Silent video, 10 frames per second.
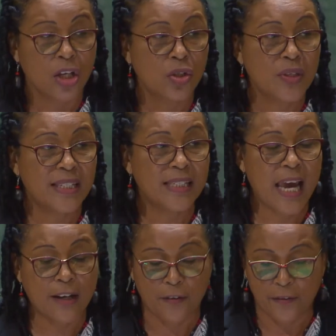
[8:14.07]
to
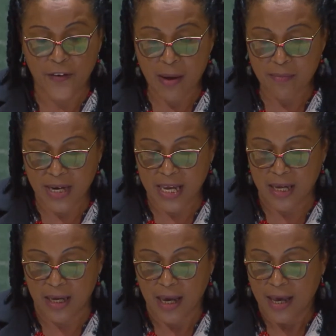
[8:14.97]
state
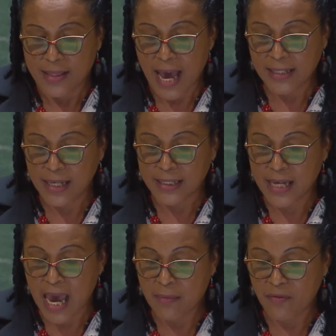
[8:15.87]
firmly that the
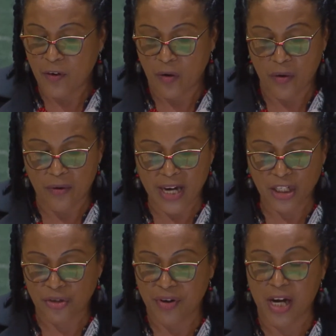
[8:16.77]
time for
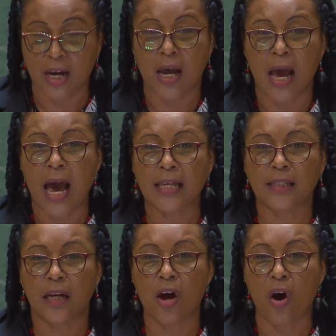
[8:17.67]
rhetoric
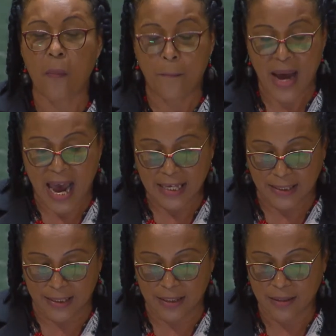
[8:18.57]
has long
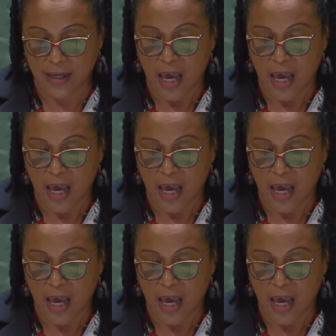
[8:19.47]
passed.